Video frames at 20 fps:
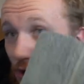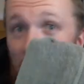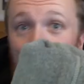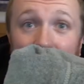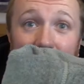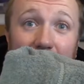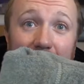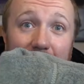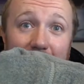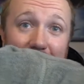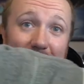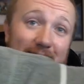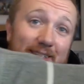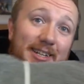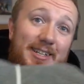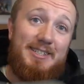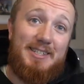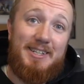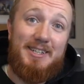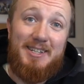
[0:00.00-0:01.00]
really
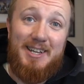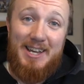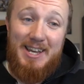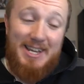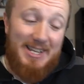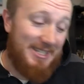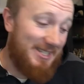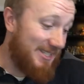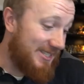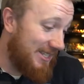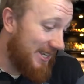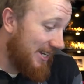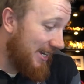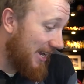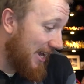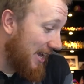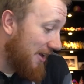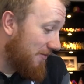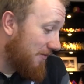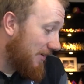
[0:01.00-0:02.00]
excited to see
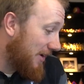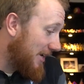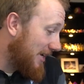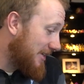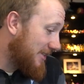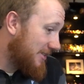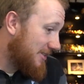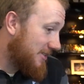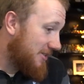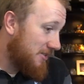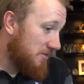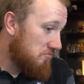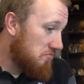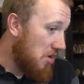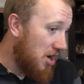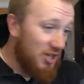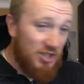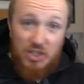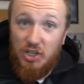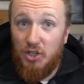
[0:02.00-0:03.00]
if it's
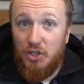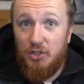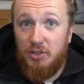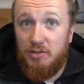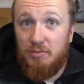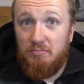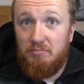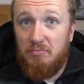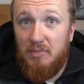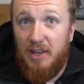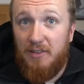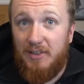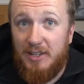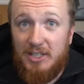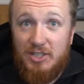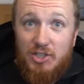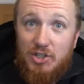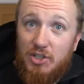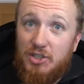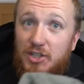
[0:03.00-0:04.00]
as good, if
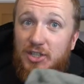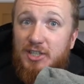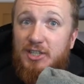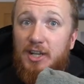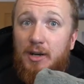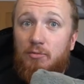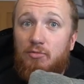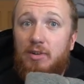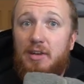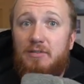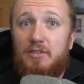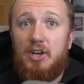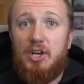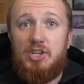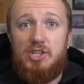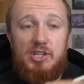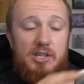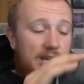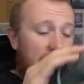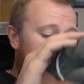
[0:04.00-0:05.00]
it's just the summary
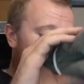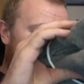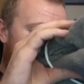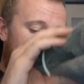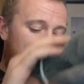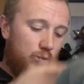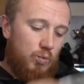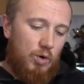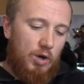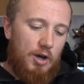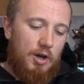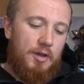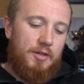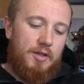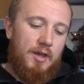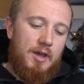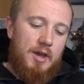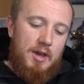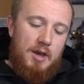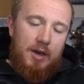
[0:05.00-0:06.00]
version, if it's
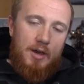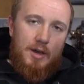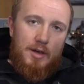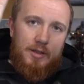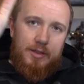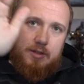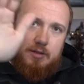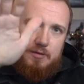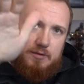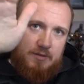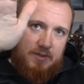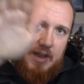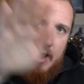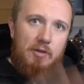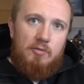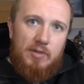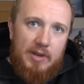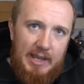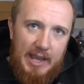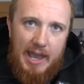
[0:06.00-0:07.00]
worth the
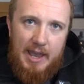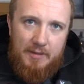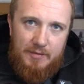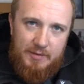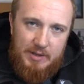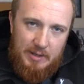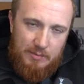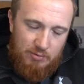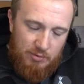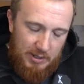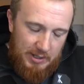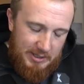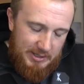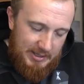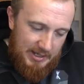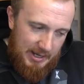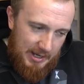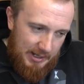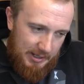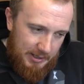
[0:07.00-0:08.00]
very hefty price
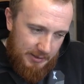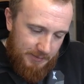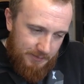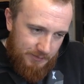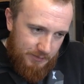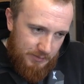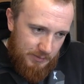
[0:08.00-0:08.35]
tag.